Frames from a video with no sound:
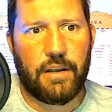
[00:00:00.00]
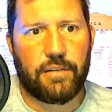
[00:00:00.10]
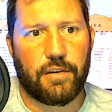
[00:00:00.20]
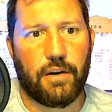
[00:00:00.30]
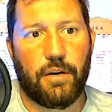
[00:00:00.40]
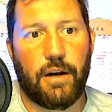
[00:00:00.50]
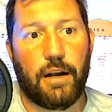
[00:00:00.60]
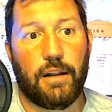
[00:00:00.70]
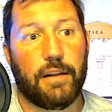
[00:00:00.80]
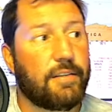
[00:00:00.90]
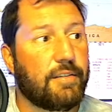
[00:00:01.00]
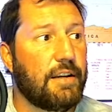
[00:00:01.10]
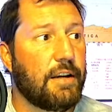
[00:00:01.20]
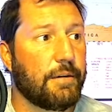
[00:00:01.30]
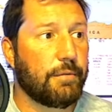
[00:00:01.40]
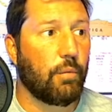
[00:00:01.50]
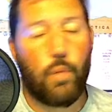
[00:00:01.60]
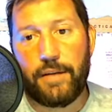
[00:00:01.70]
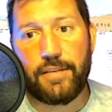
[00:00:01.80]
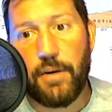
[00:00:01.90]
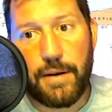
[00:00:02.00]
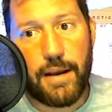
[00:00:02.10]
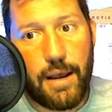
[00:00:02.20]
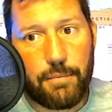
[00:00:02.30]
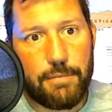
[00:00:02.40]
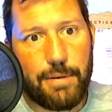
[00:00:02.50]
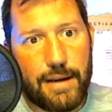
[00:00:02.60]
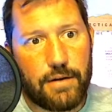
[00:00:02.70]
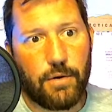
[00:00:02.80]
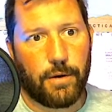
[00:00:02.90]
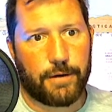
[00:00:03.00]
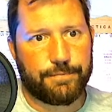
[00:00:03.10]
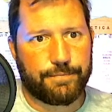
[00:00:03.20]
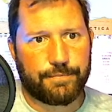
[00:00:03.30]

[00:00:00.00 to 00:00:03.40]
So let's see here. What's going on with Bancor?